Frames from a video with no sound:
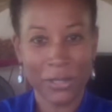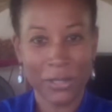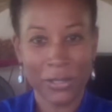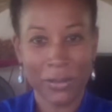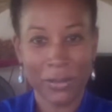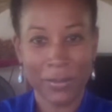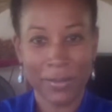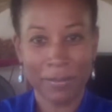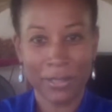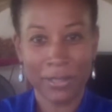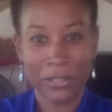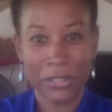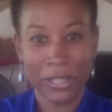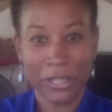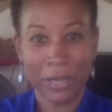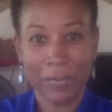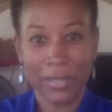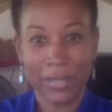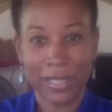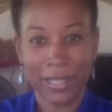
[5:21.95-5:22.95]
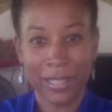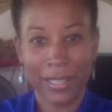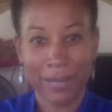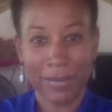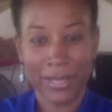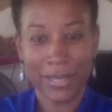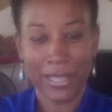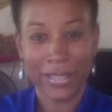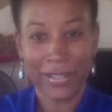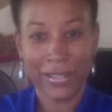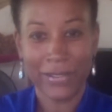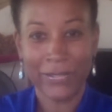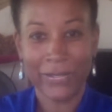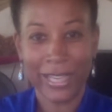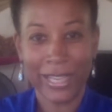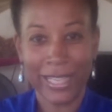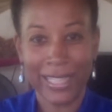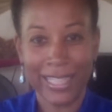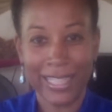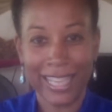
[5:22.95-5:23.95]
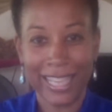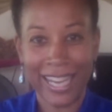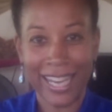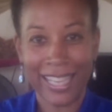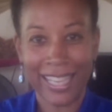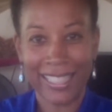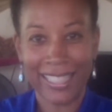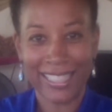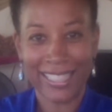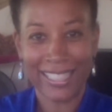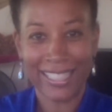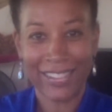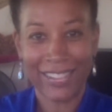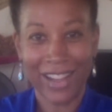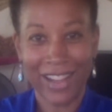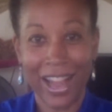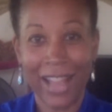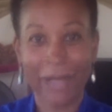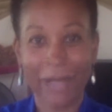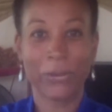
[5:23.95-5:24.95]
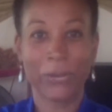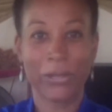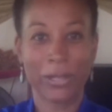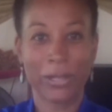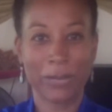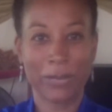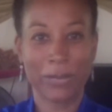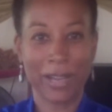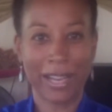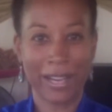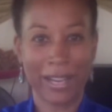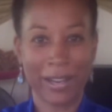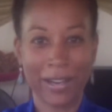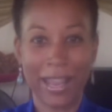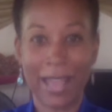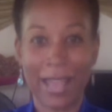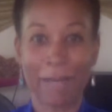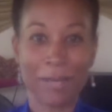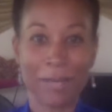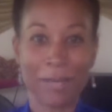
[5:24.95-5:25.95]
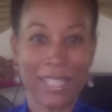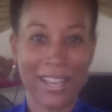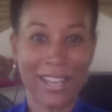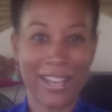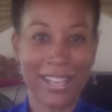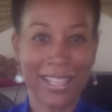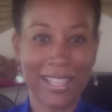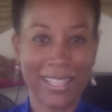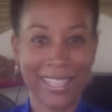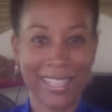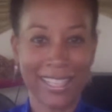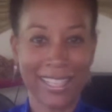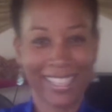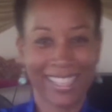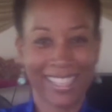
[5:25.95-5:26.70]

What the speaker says: I'm sure people are chomping at the bit already to get it. So I ordered mine on Amazon.